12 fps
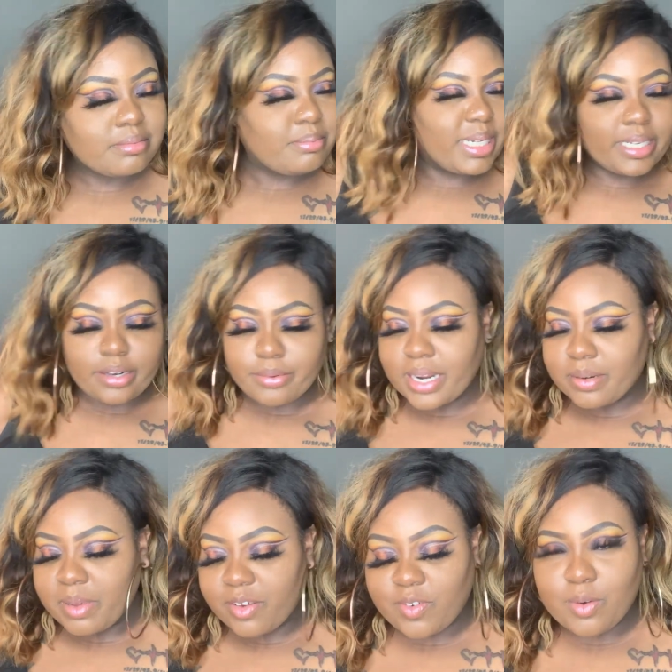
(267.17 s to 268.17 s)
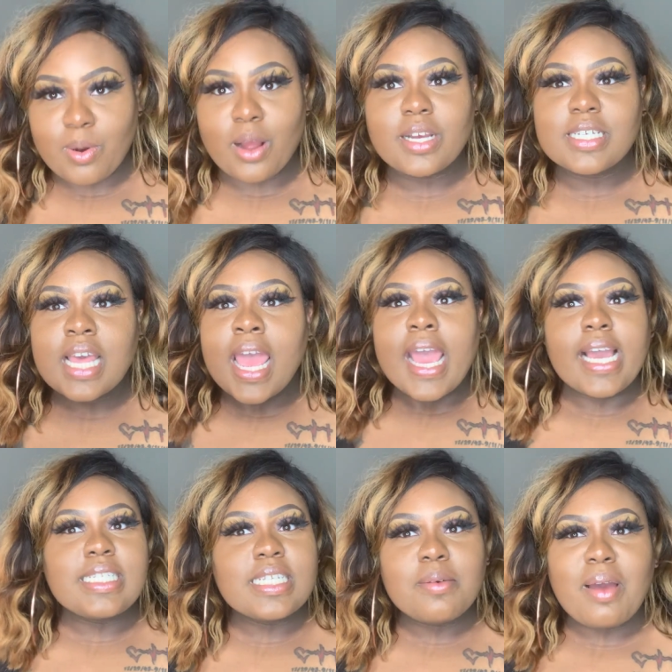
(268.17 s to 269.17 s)
But correct me if I'm wrong. Because
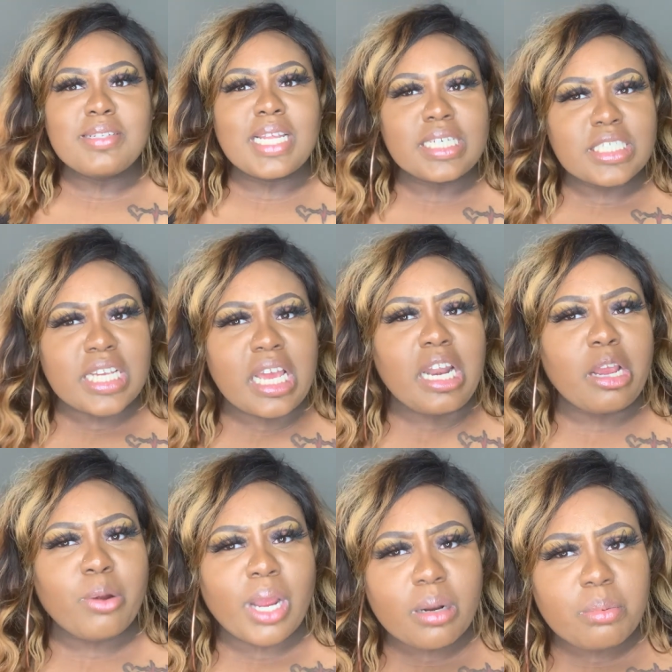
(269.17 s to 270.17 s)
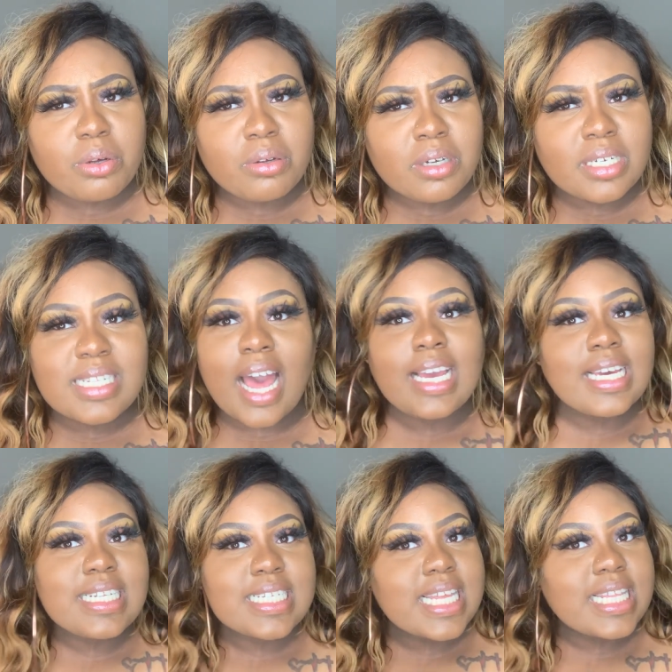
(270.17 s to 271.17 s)
it took, I was like, is she incredible? Because I
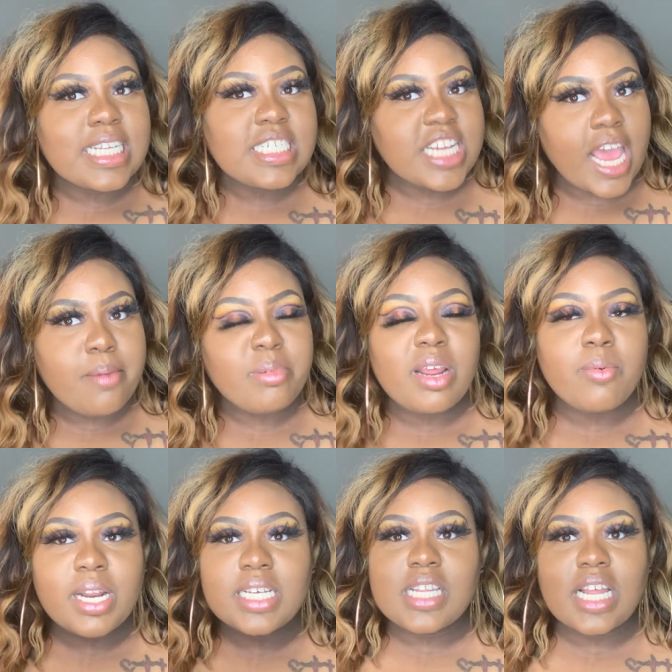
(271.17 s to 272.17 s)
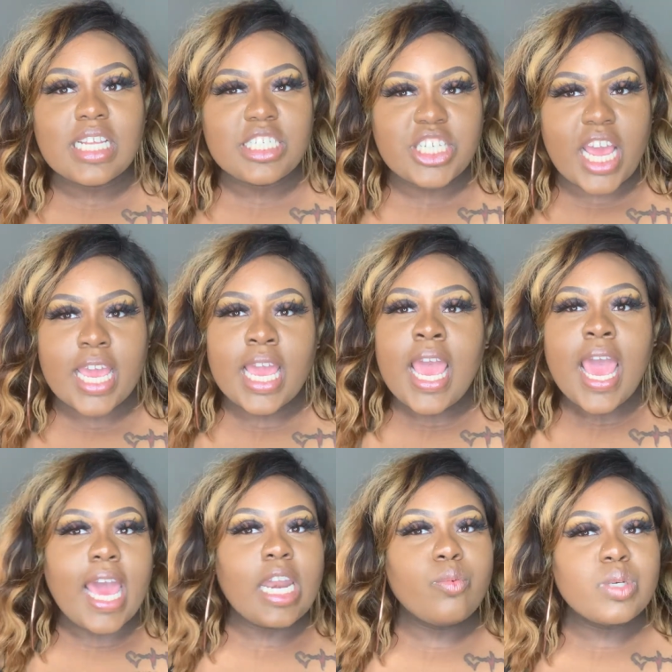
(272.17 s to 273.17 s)
couldn't see the J. But then when I saw the J
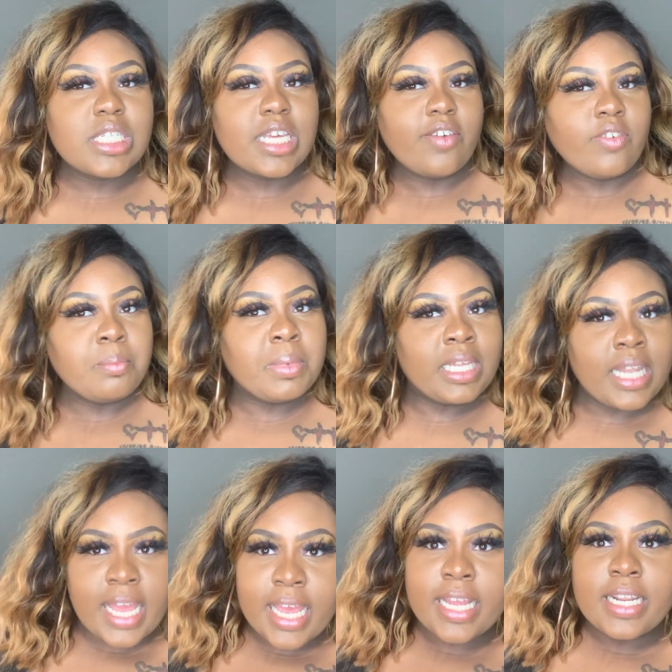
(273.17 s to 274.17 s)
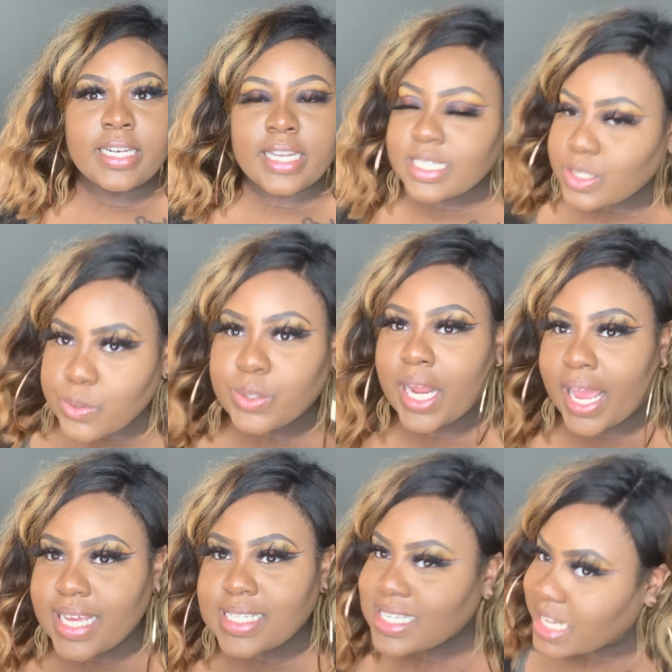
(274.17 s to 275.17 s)
and it was giving me that, that School
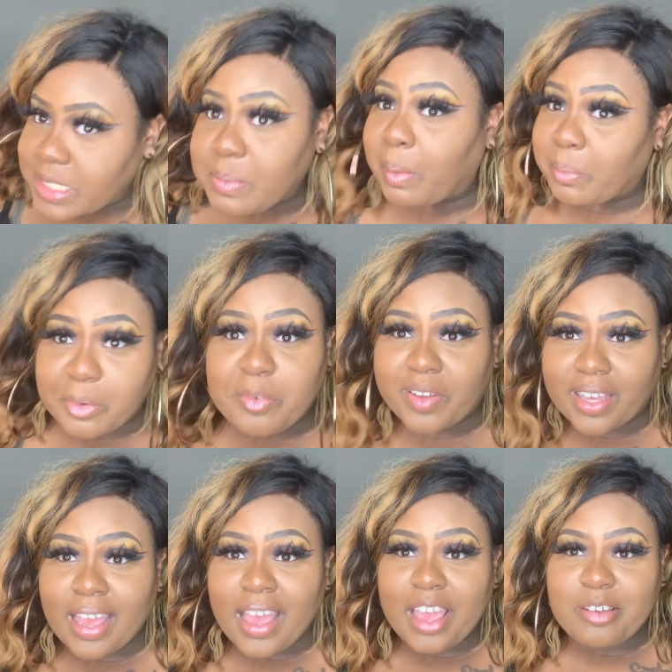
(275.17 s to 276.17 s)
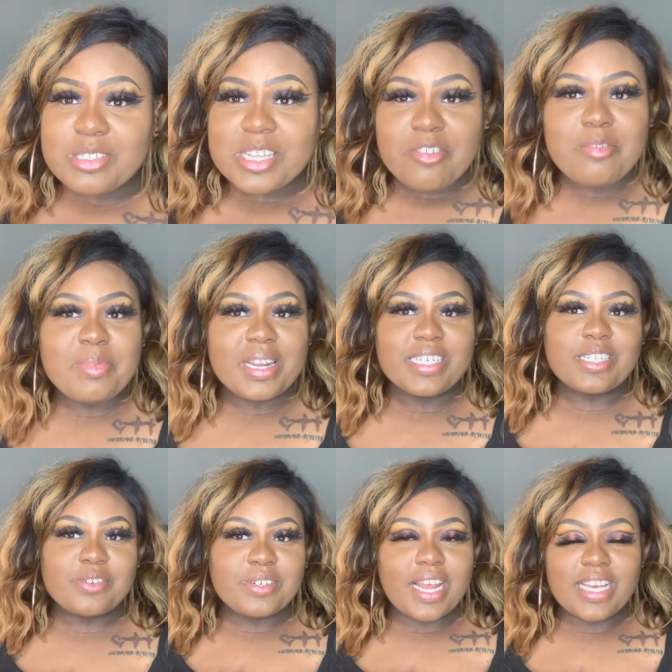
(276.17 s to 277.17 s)
Daze, because that's my movie. It was giving me that
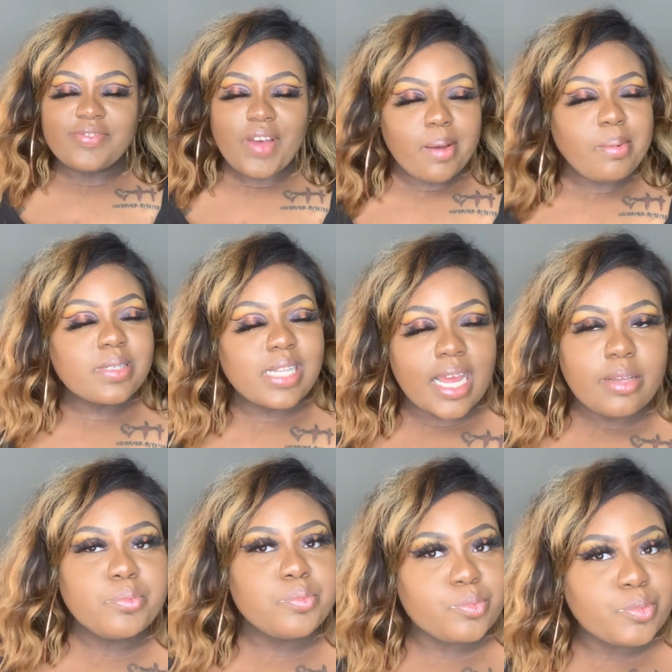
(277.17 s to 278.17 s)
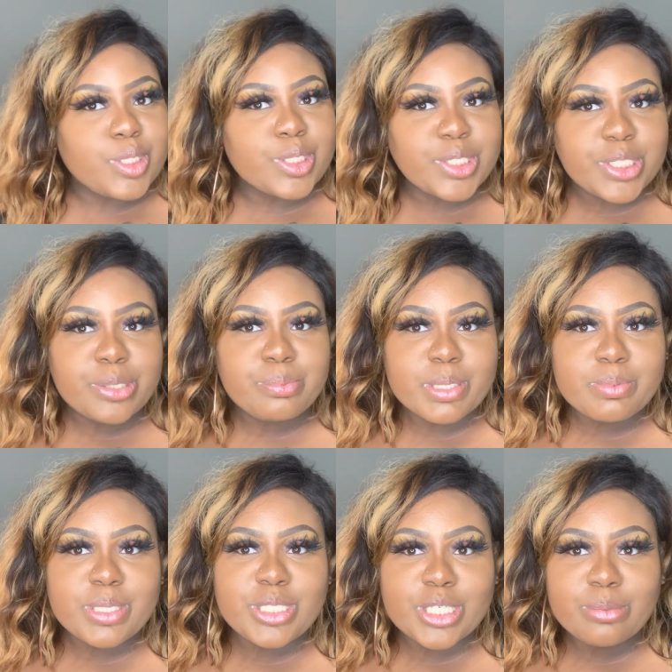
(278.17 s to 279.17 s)
School Daze vibe. I was like, she's supposed
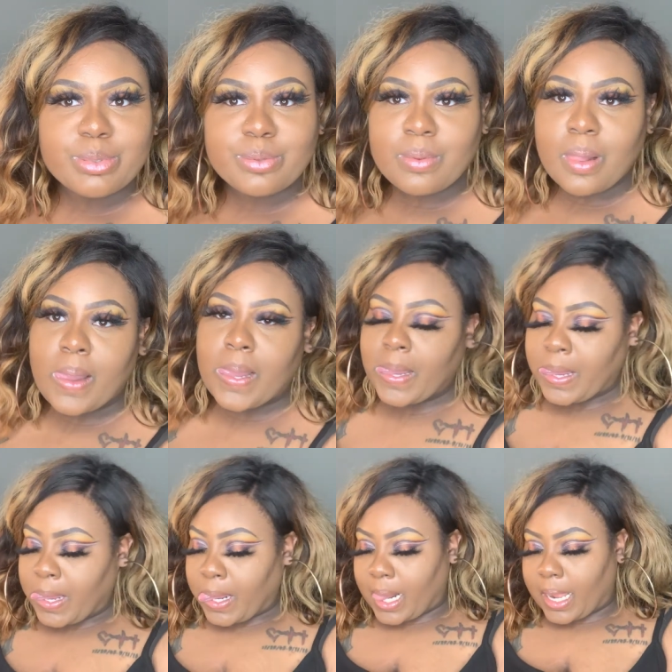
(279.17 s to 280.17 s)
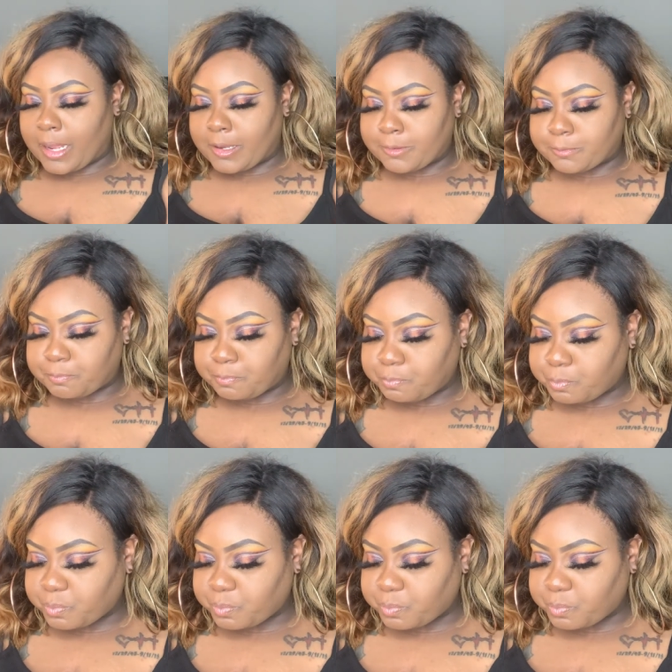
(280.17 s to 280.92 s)
to be a jigaboo. Um,